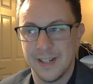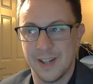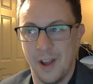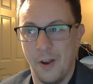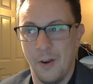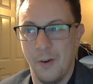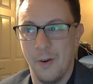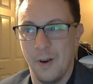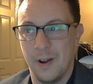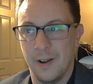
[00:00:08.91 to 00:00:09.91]

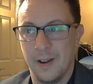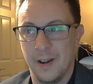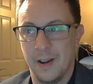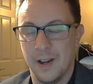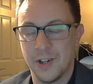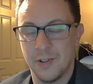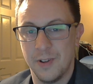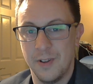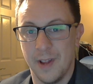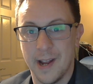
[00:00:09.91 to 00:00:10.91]
So I
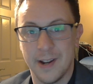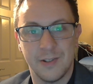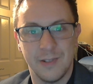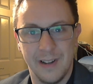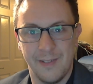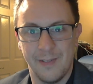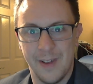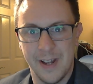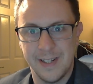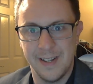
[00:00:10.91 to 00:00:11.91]
shall do that. I shall deliver
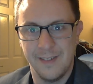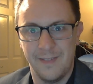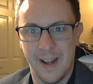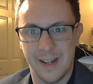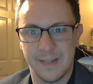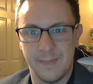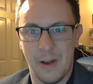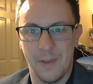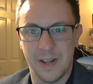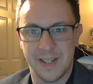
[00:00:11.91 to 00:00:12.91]
13 facts
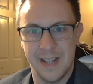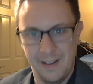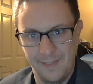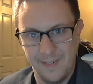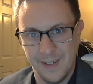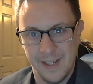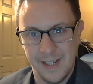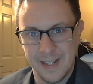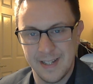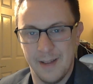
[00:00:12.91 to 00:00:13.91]
about myself,
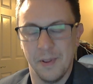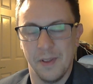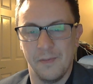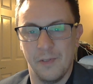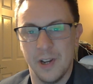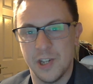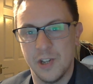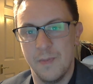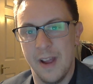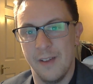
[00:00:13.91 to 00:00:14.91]
some of
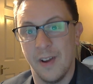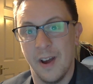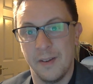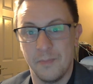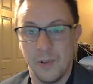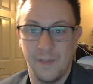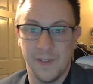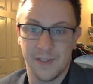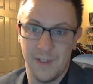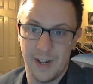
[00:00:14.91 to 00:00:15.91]
which you may have heard in
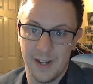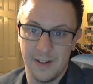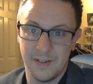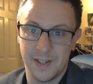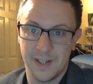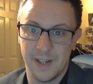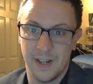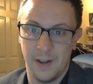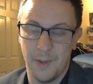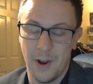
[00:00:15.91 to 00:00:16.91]
previous videos.
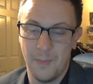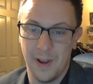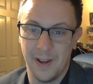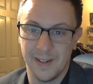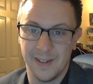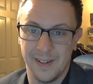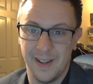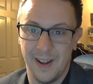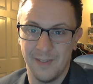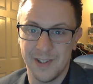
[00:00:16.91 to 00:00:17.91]
I'm hoping
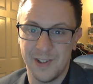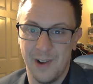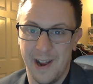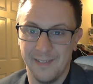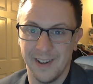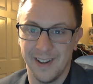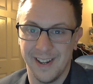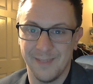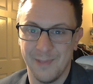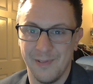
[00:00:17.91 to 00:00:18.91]
the others you haven't
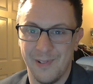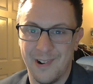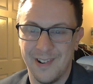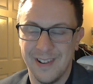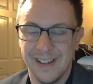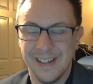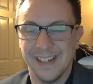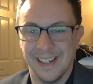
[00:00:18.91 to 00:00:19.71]
heard before.